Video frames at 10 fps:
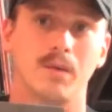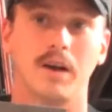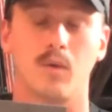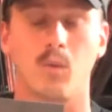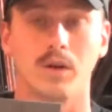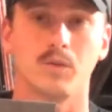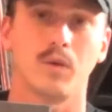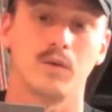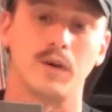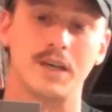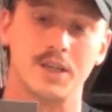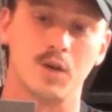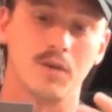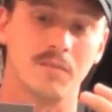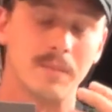probably a 1-to-1
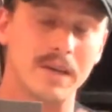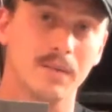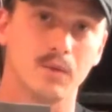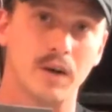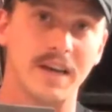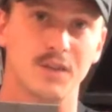ratio of my medium gray